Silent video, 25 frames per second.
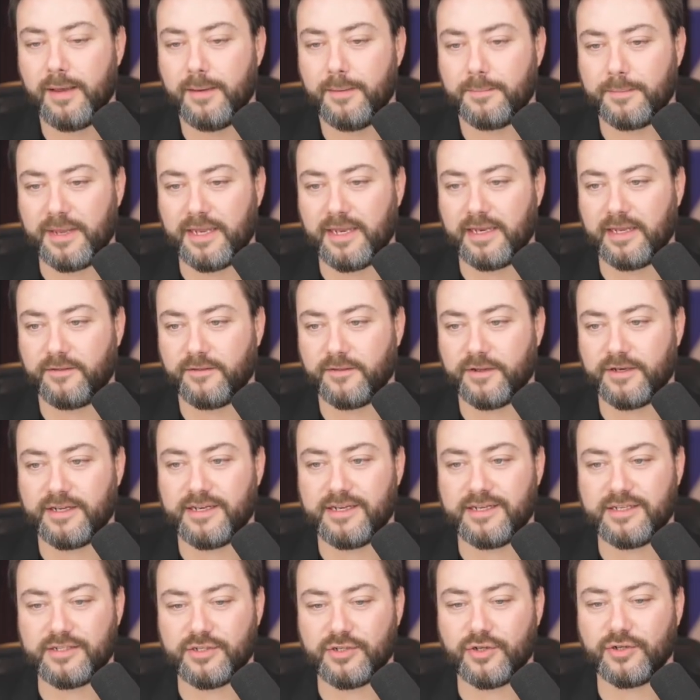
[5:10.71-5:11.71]
meaning that it
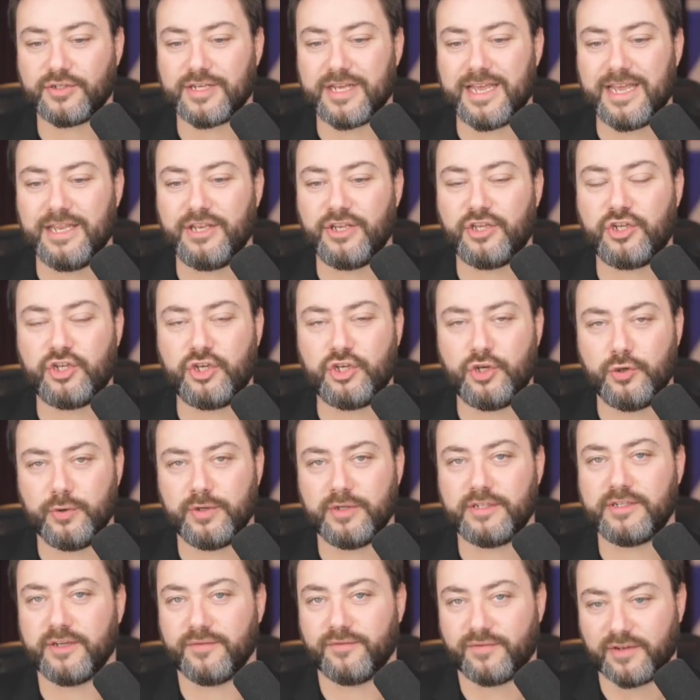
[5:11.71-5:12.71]
is not
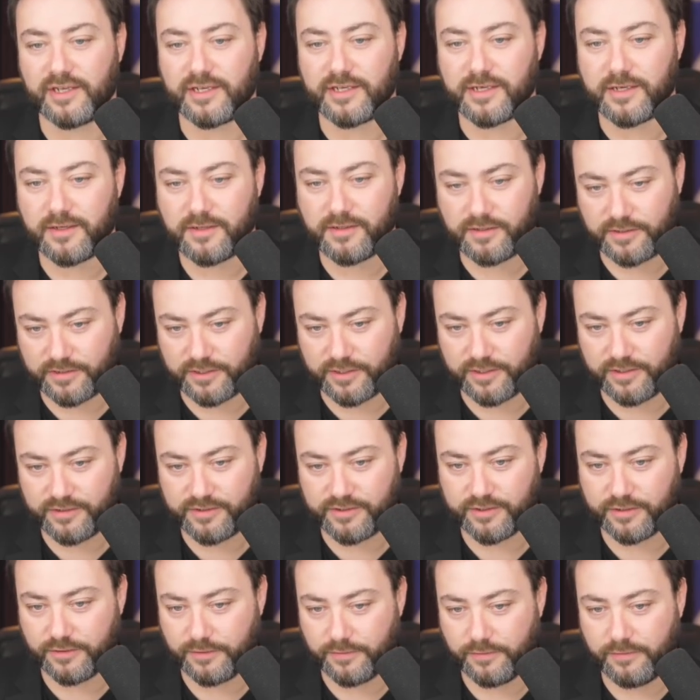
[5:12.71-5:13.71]
intuitively
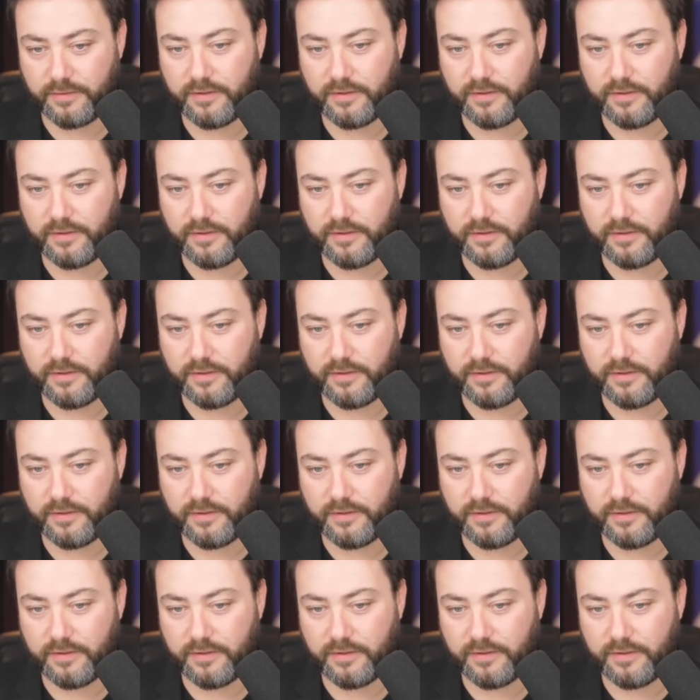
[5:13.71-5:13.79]
certain.